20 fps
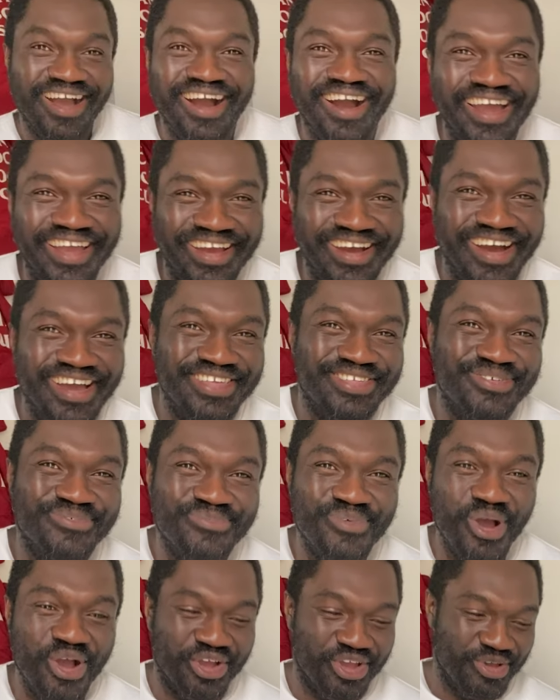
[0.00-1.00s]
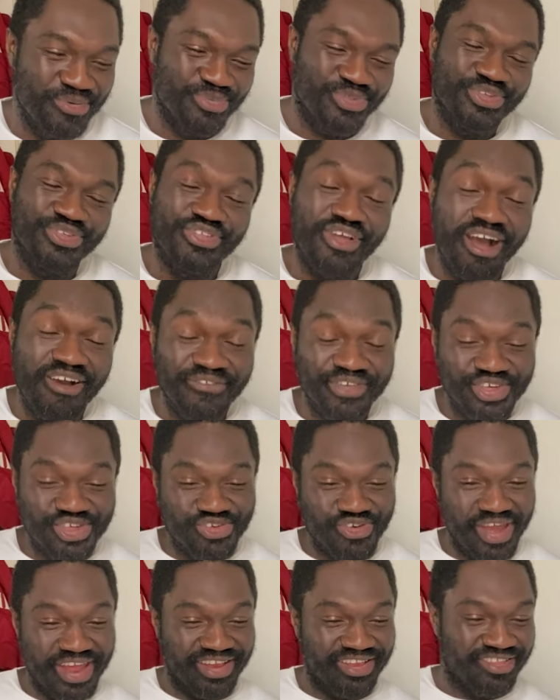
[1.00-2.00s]
Hi guys, welcome to V
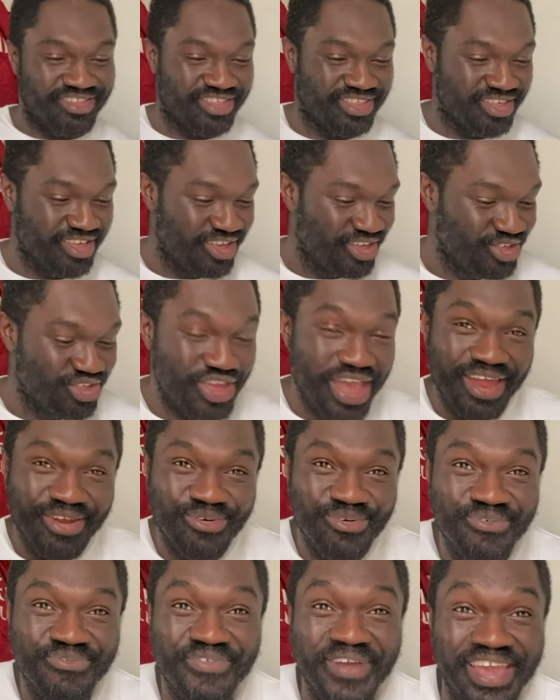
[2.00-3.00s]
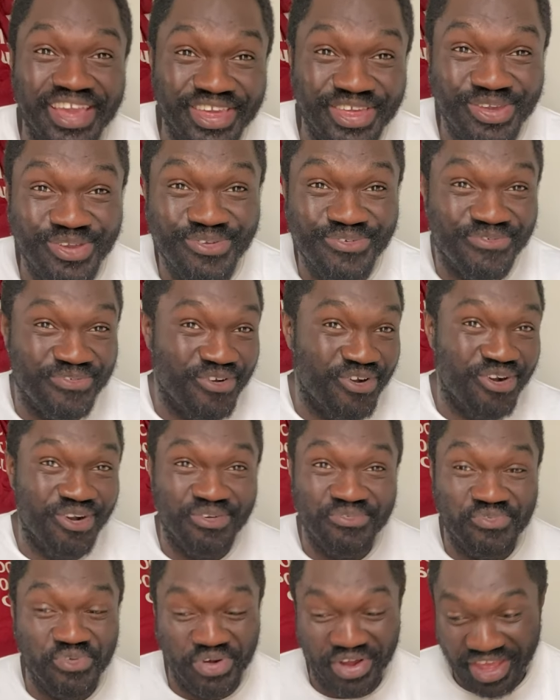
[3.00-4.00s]
Trends channel. Thank you
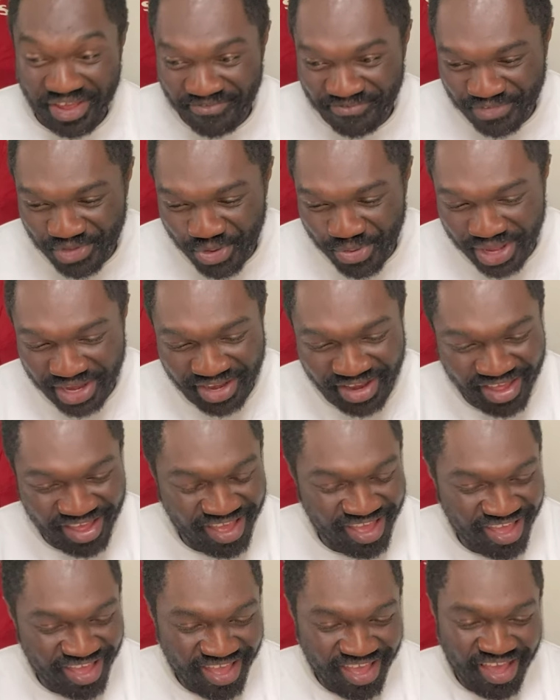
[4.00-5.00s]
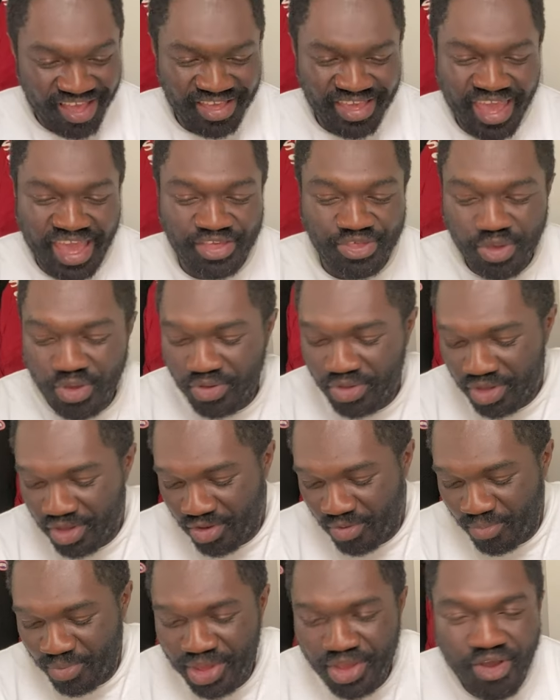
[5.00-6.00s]
for, for again viewing. Yeah, so
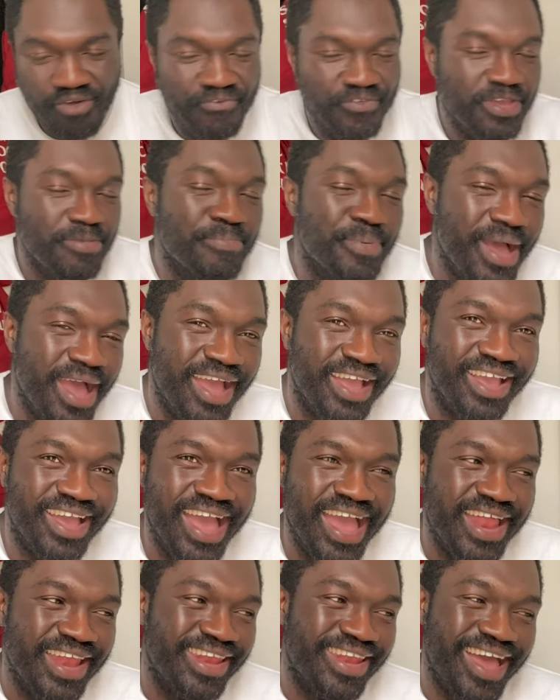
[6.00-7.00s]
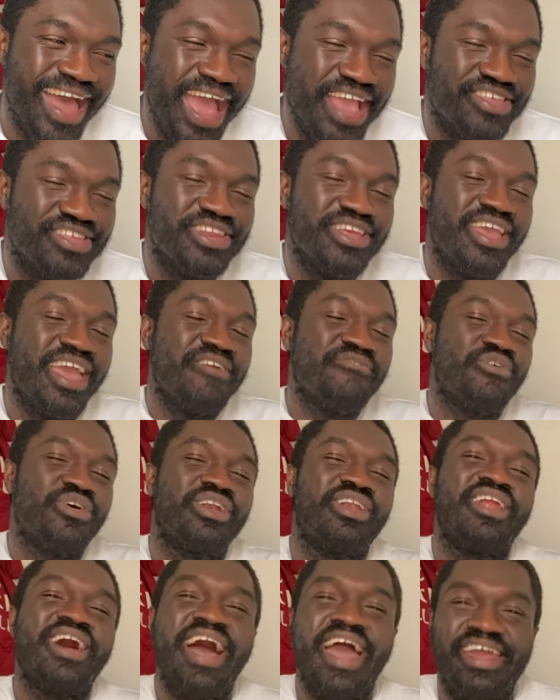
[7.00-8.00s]
we got feedback and actually
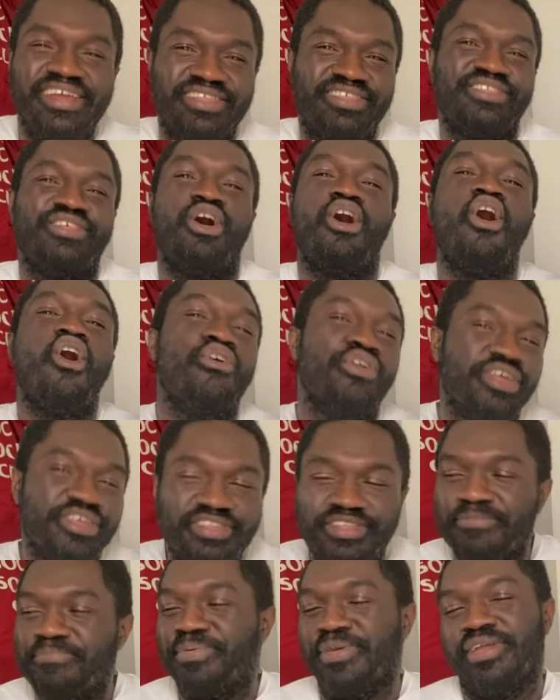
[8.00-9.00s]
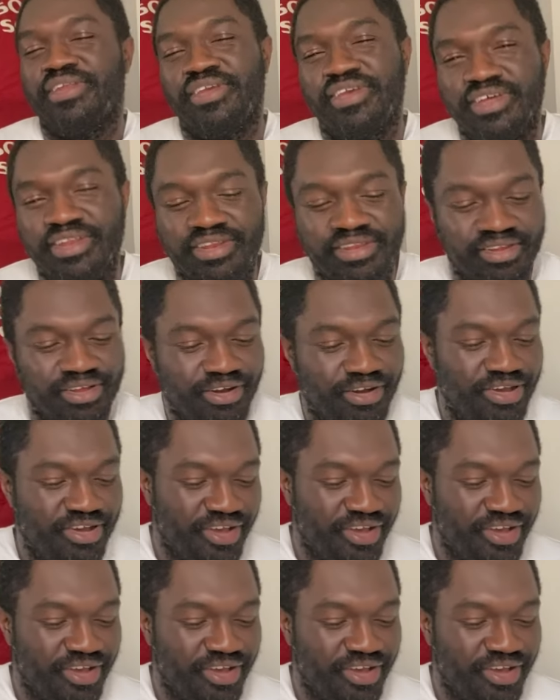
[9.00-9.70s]
everyone liked the honest opinion.